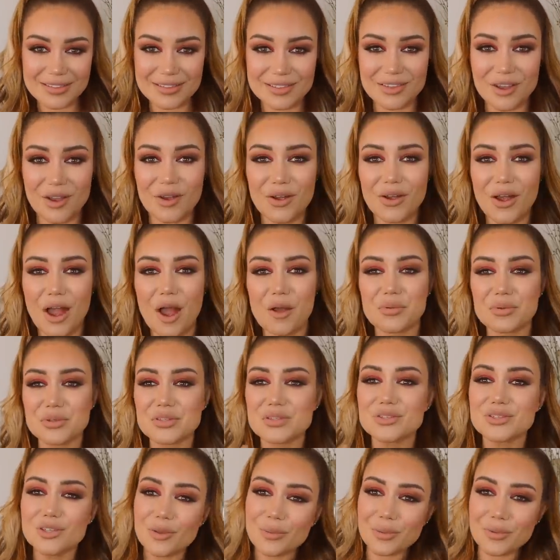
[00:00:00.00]
So I
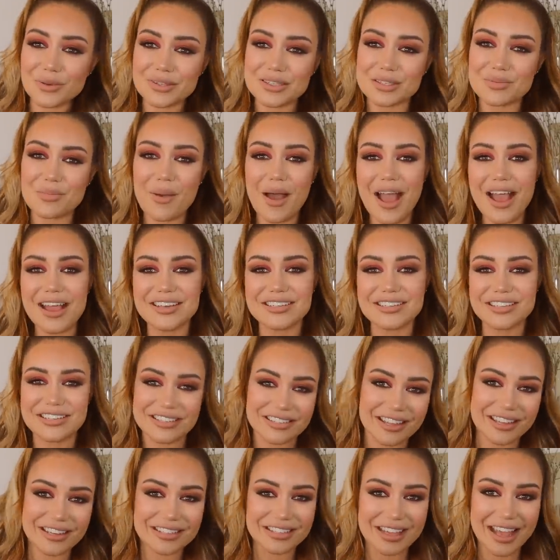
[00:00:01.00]
was super inspired to
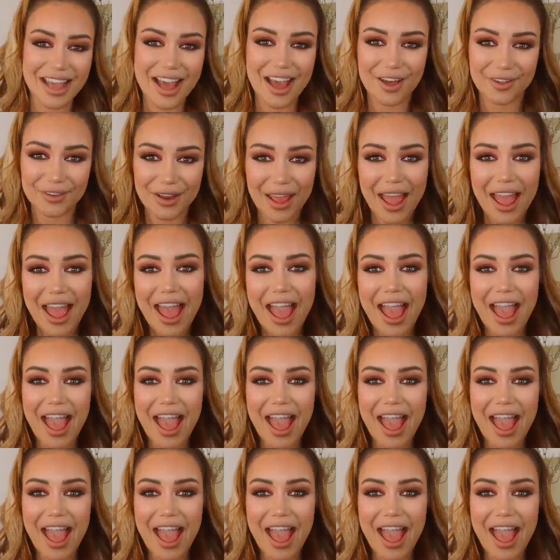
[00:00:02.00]
sit down